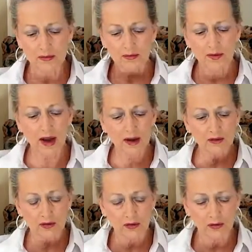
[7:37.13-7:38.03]

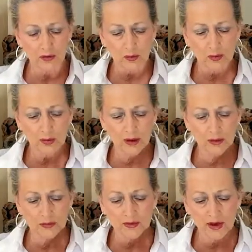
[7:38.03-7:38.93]
visors or
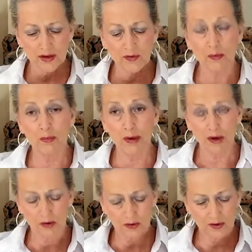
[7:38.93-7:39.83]
brims even
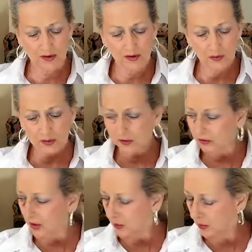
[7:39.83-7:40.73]
bigger than this one. So
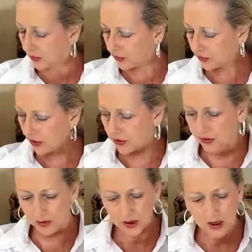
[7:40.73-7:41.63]
I want to show
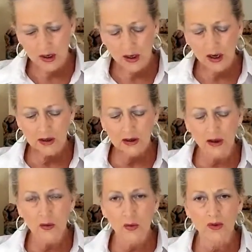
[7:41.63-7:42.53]
you
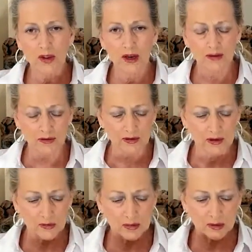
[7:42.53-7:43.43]
another one that has a
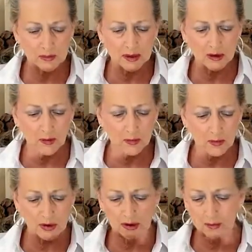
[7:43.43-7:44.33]
little bit bigger
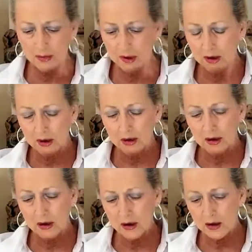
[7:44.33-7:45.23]
brim,
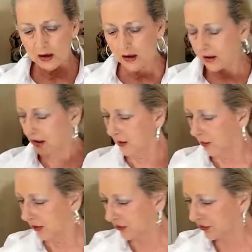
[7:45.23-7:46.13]

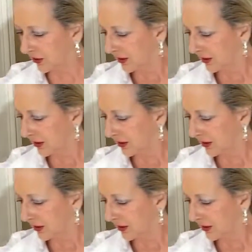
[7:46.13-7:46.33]
which